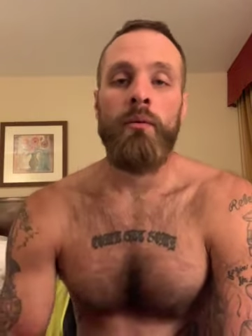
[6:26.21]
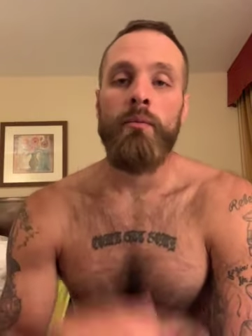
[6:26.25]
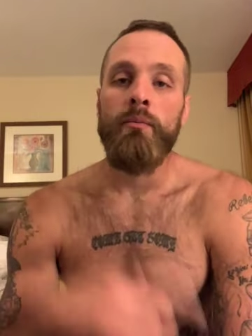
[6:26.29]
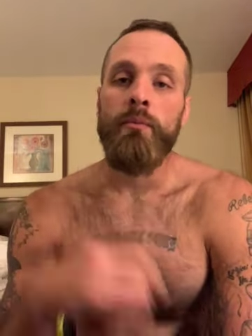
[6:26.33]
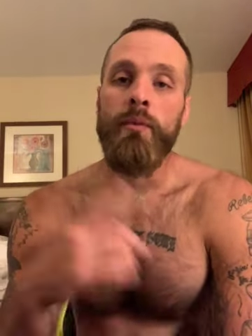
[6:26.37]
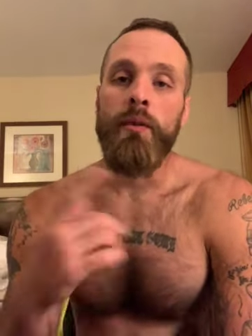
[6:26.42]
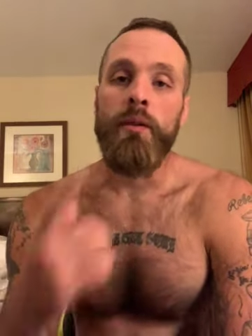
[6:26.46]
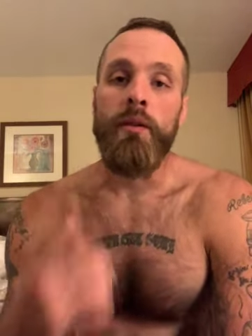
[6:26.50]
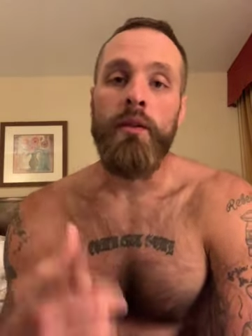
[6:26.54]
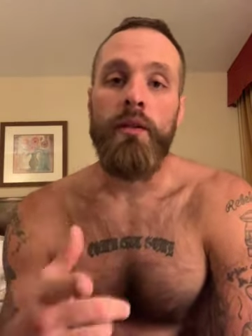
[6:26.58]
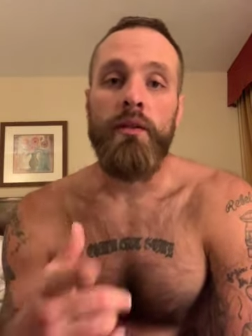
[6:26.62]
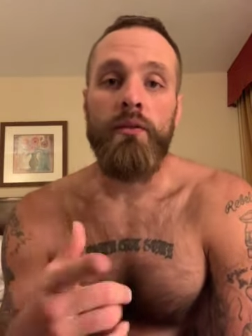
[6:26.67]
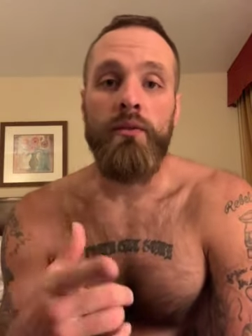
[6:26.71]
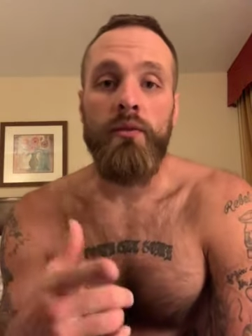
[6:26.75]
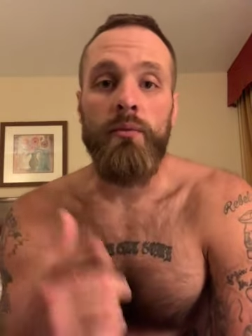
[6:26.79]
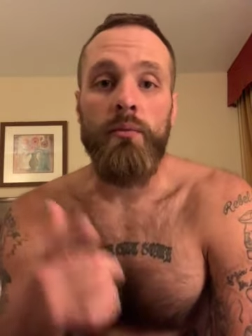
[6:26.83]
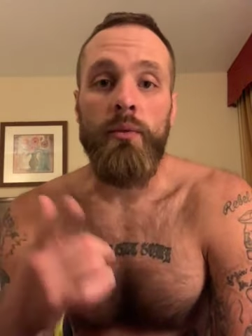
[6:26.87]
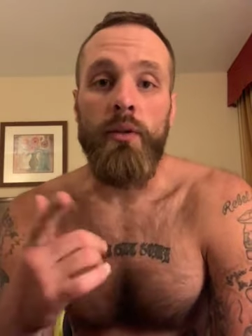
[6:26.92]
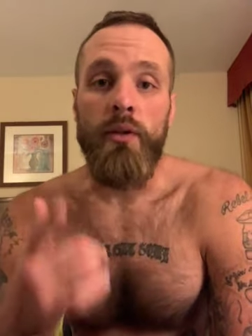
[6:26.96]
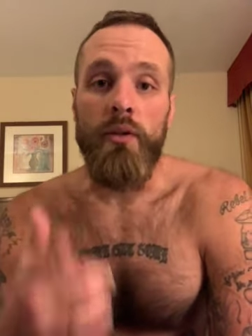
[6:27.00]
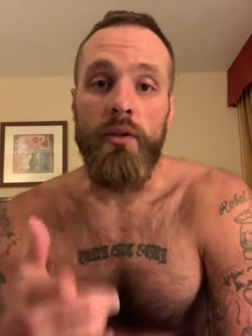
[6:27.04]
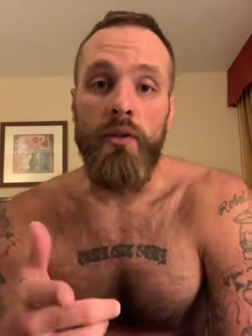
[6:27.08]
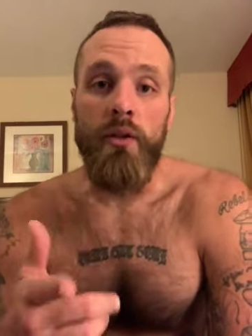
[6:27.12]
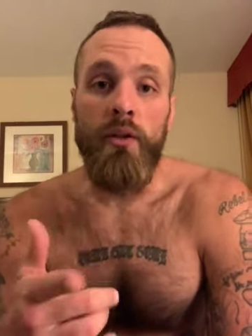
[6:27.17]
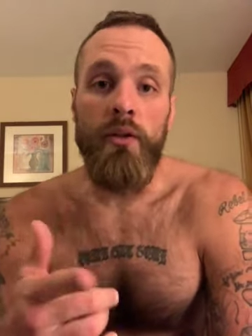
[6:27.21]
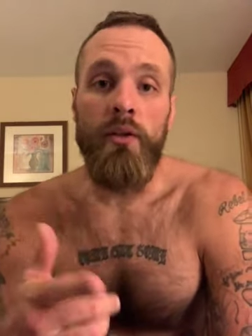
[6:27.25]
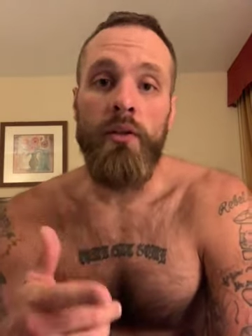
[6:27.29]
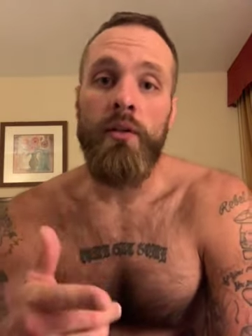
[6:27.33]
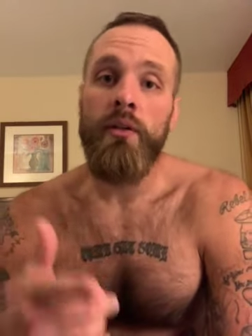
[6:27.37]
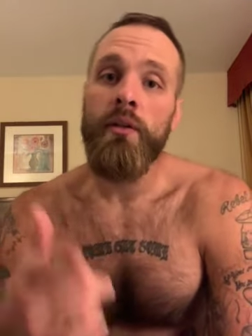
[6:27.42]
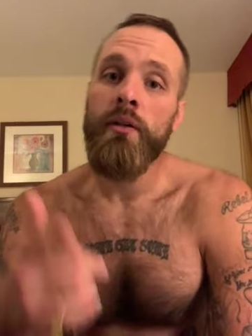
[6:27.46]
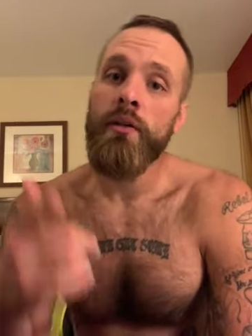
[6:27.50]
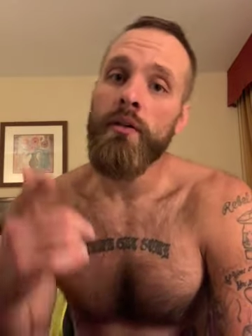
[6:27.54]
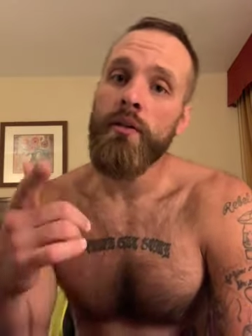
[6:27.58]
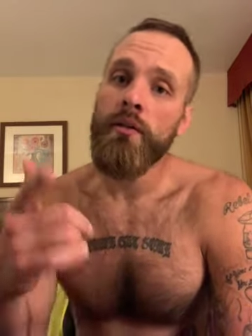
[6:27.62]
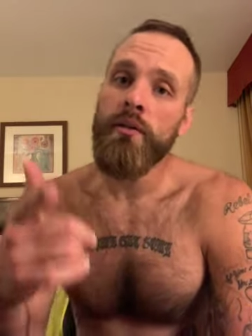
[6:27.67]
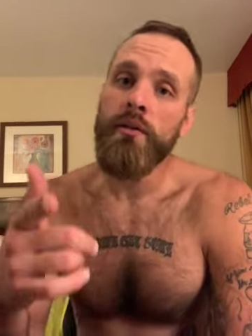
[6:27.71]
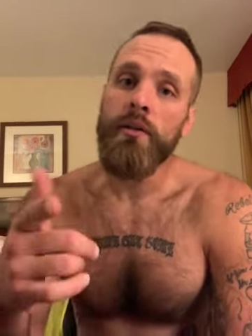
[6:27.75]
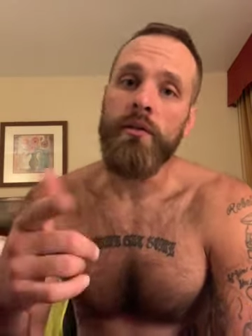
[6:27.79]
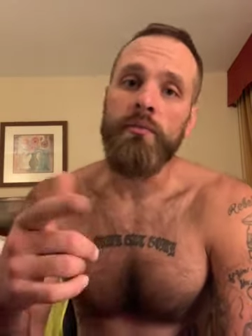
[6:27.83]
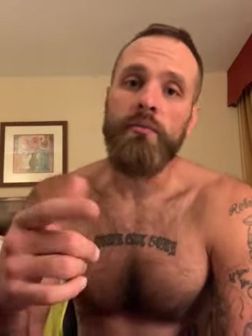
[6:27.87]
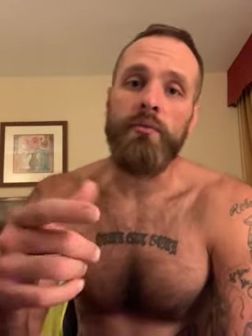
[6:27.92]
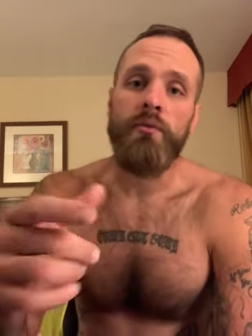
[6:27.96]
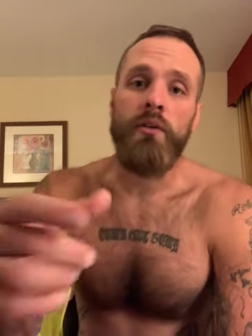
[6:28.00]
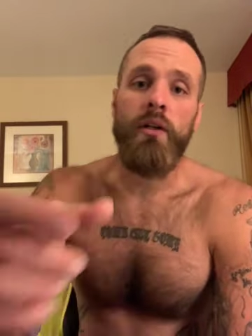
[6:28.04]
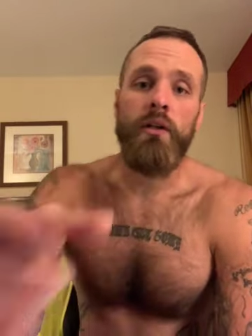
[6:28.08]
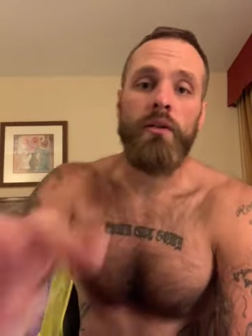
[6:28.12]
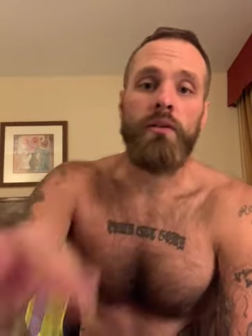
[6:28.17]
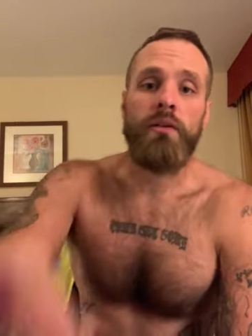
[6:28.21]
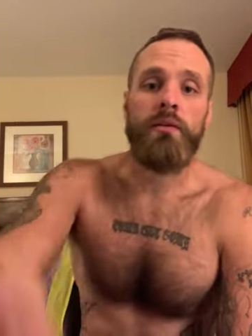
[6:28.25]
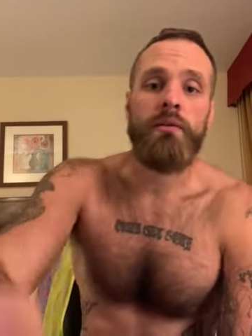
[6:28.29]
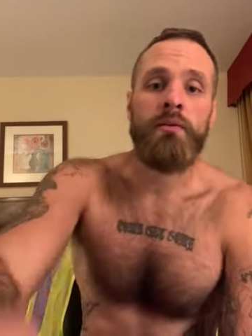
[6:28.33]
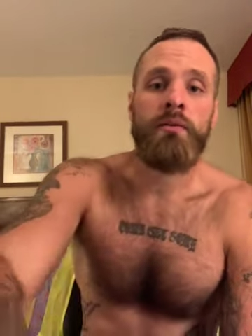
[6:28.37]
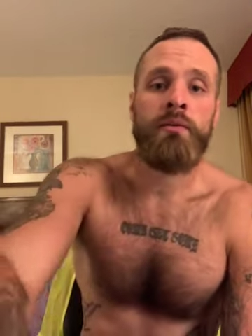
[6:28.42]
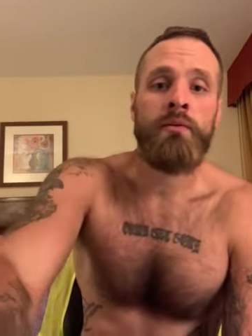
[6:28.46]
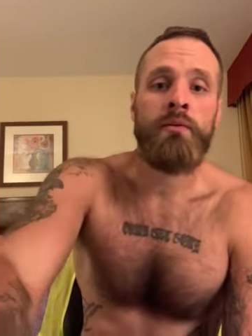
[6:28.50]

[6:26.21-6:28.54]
Be easy, be good, keep trucking.